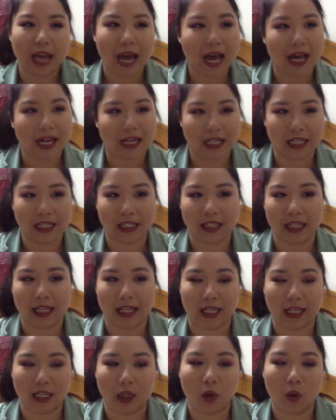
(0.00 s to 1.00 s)
add
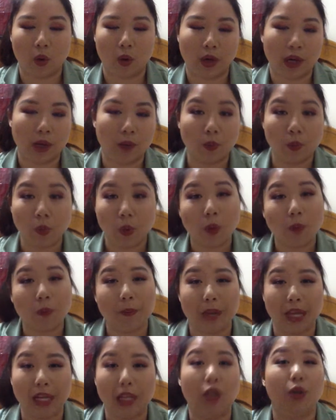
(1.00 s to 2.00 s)
anything or it won't
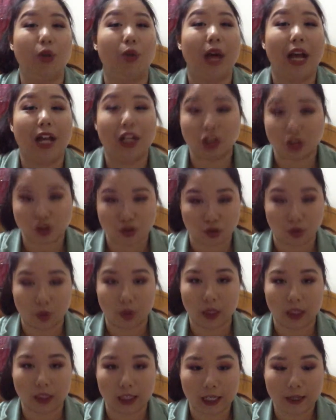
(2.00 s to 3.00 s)
make you extra
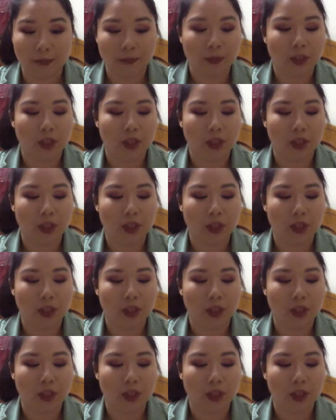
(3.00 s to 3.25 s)
oily.